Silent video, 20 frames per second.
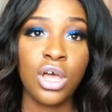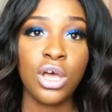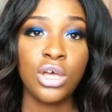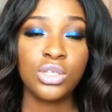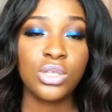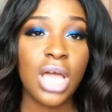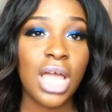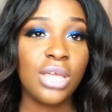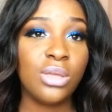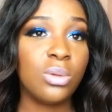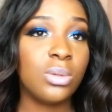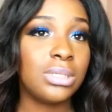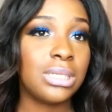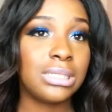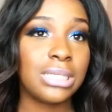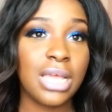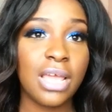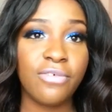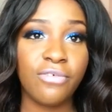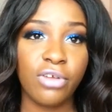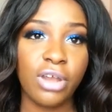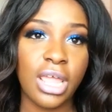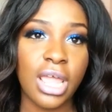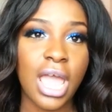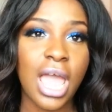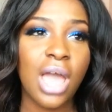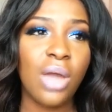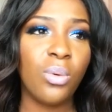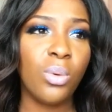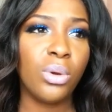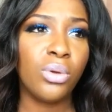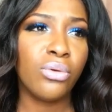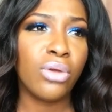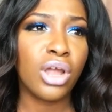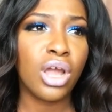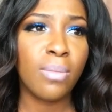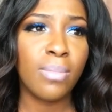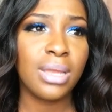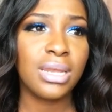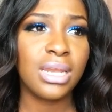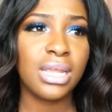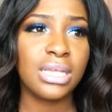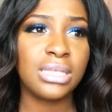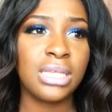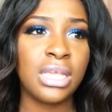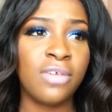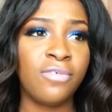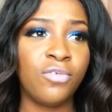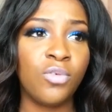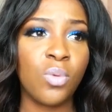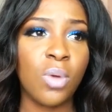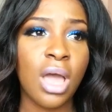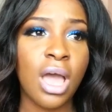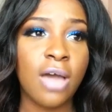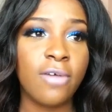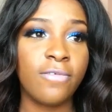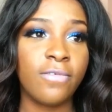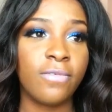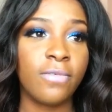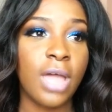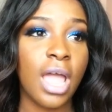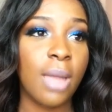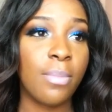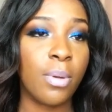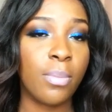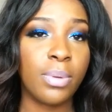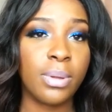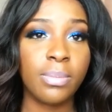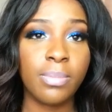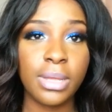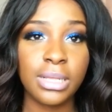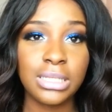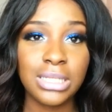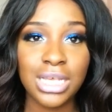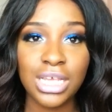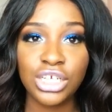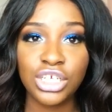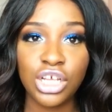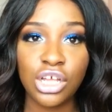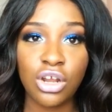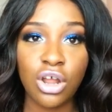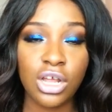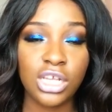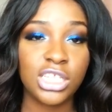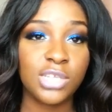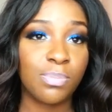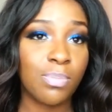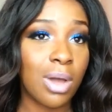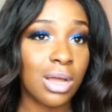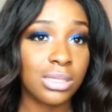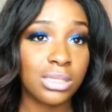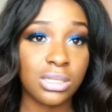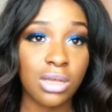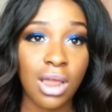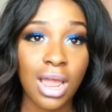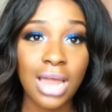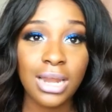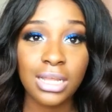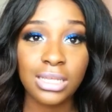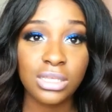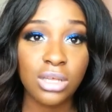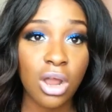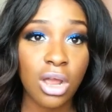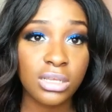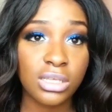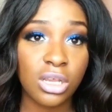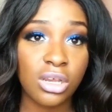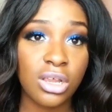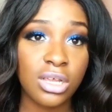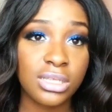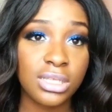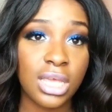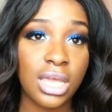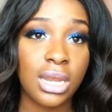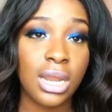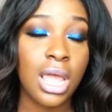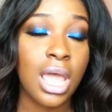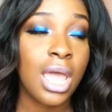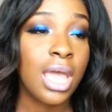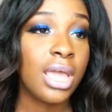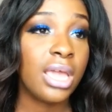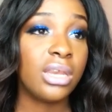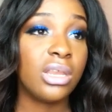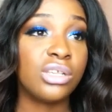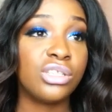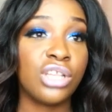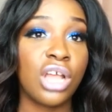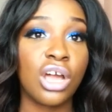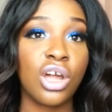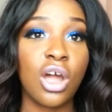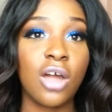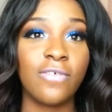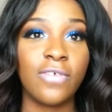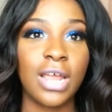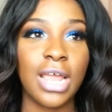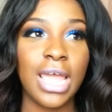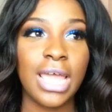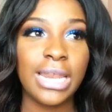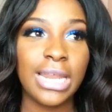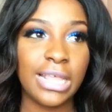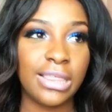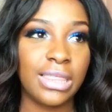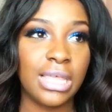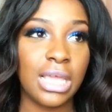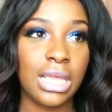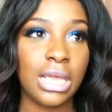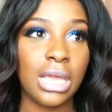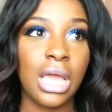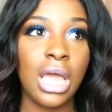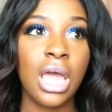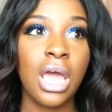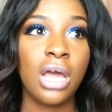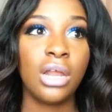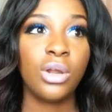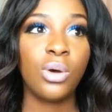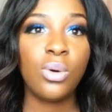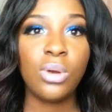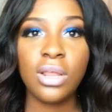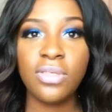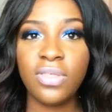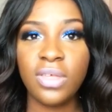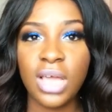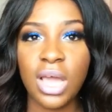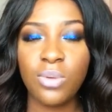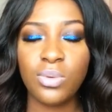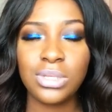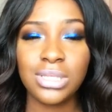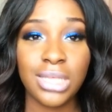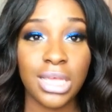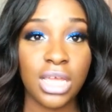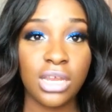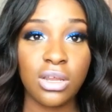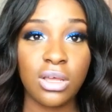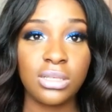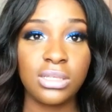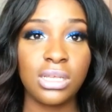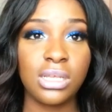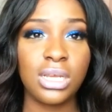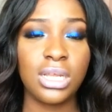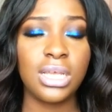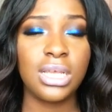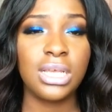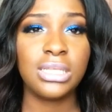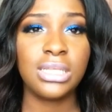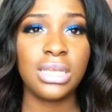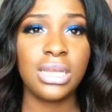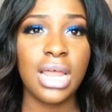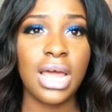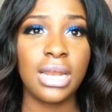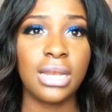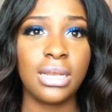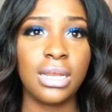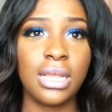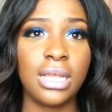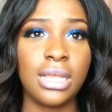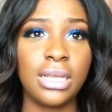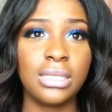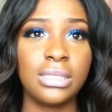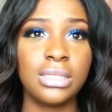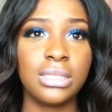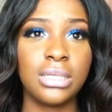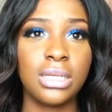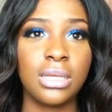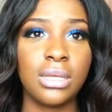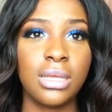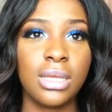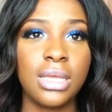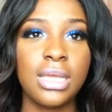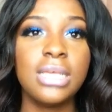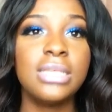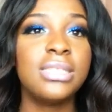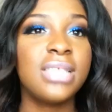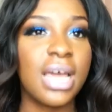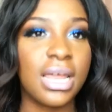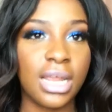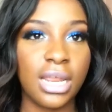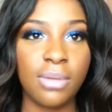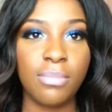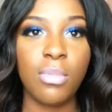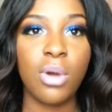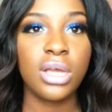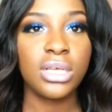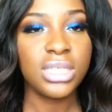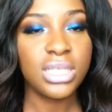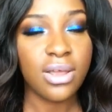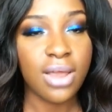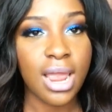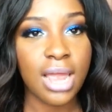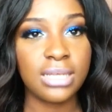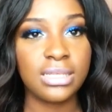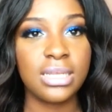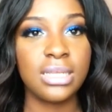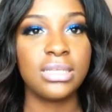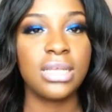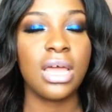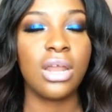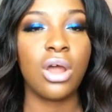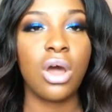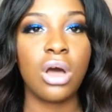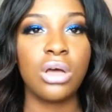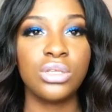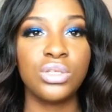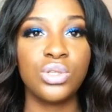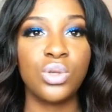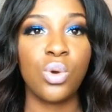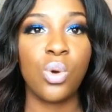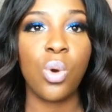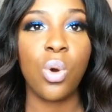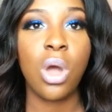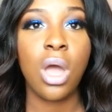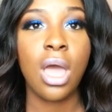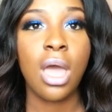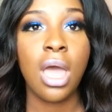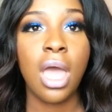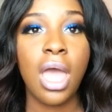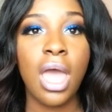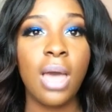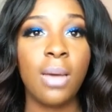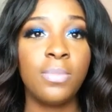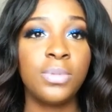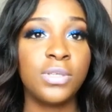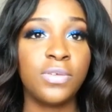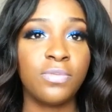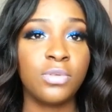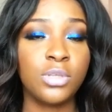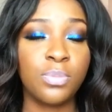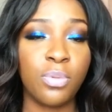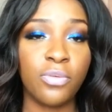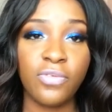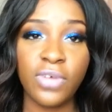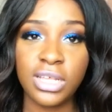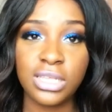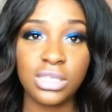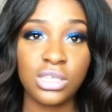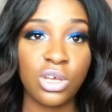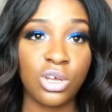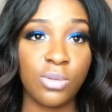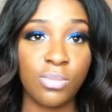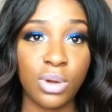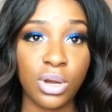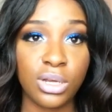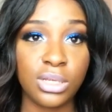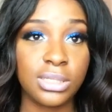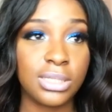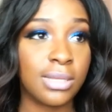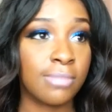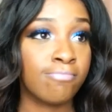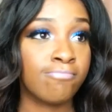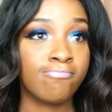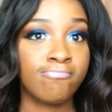So I use it every day. I would recommend this if you have hyperpigmentation or spots or acne scars on your skin. It does not cover anything. The only thing I would say it does is that it moisturizes and also helps to prevent sunburns.